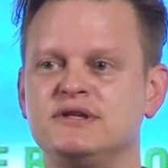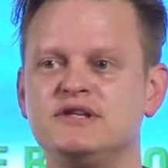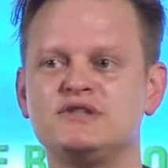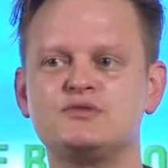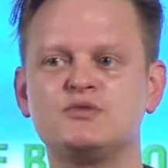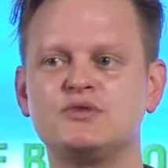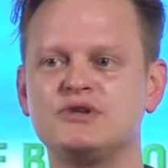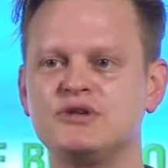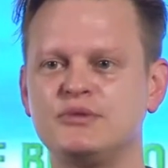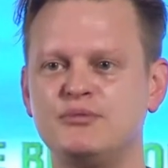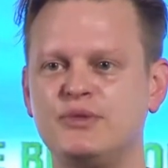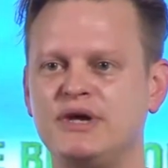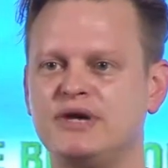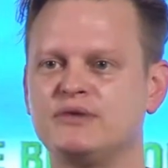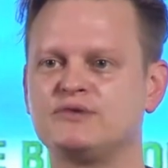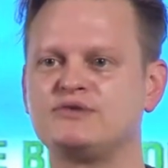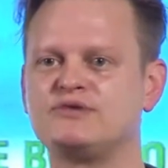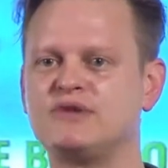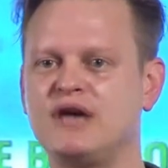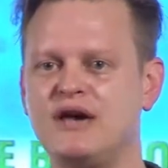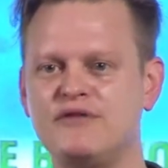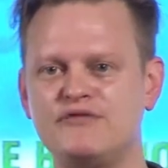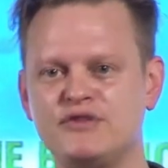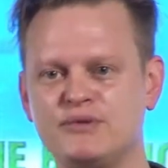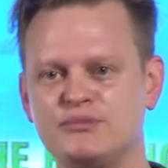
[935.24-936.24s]
This wouldn't appeal
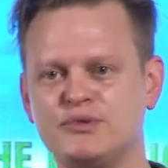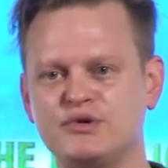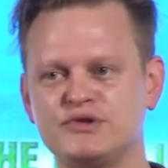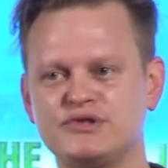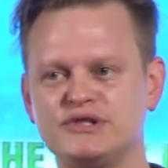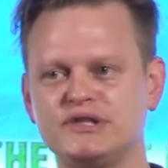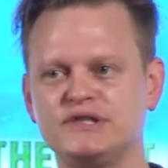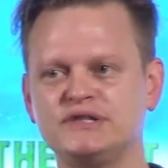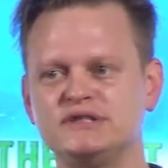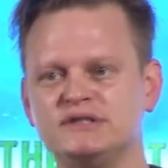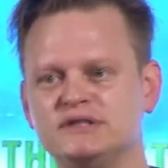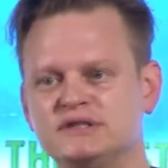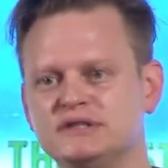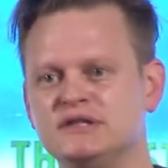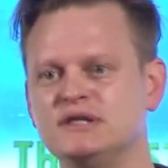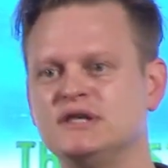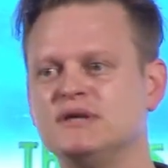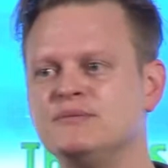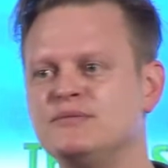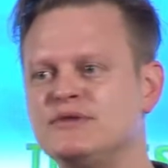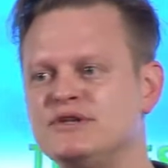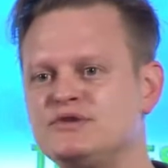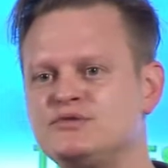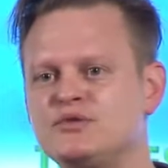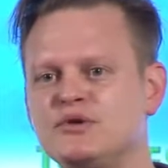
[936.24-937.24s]
to everybody,
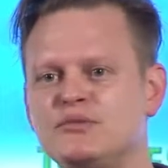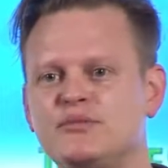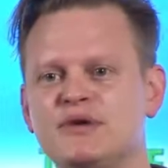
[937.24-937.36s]
but this